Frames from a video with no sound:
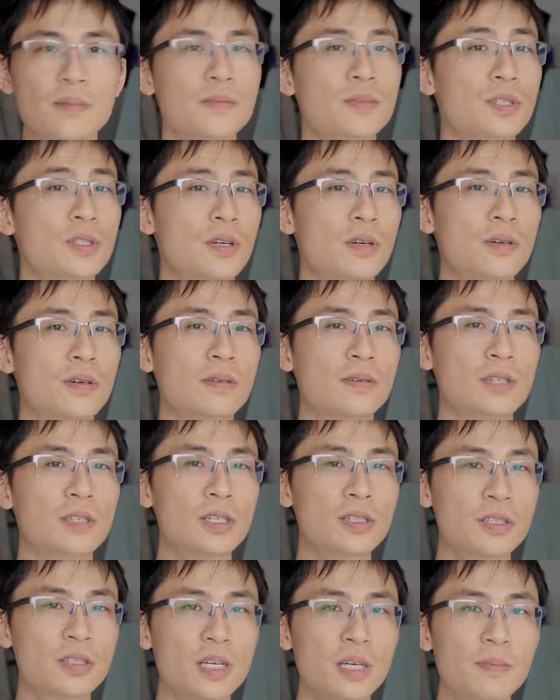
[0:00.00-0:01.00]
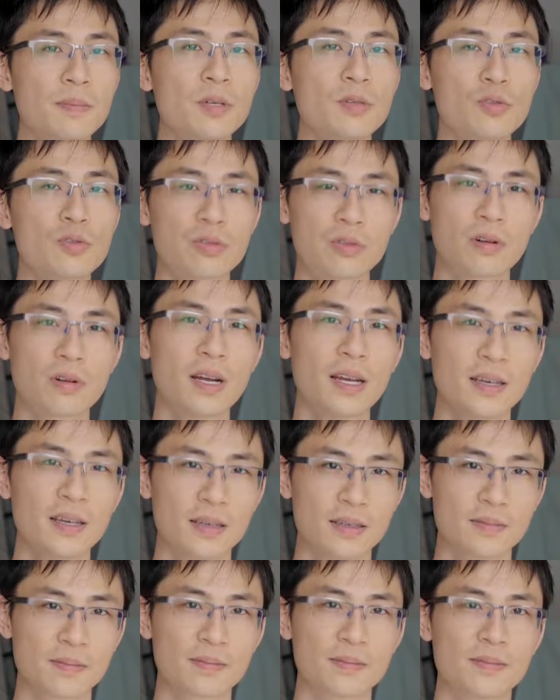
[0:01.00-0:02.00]
So just keep on
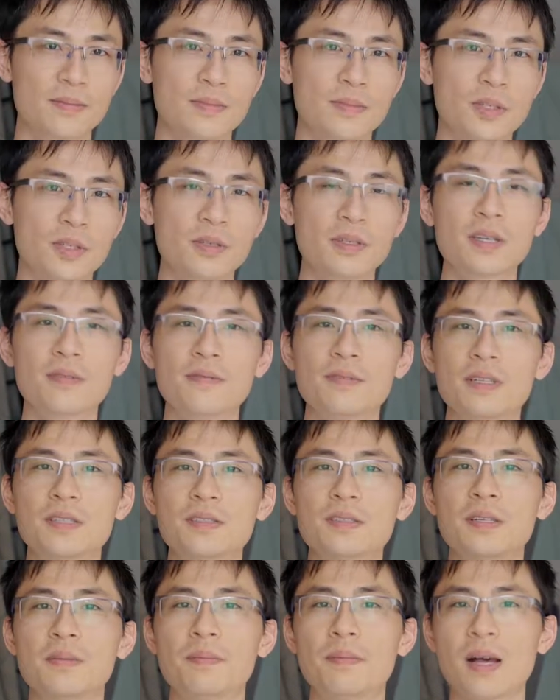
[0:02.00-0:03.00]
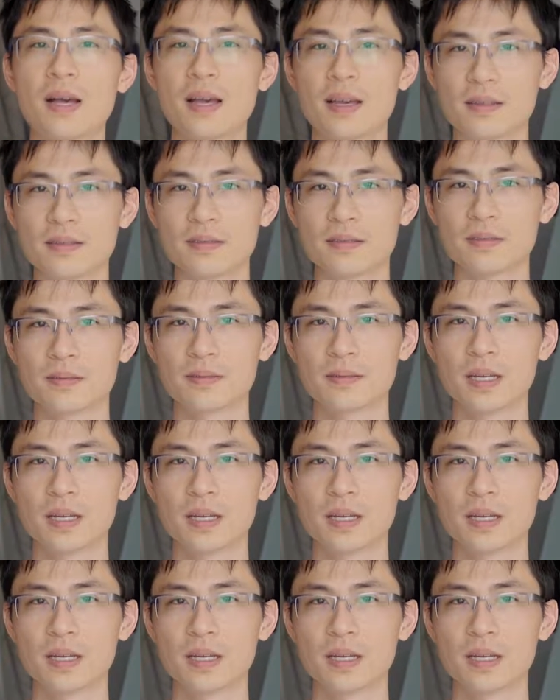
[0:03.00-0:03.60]
trying to convince the mind.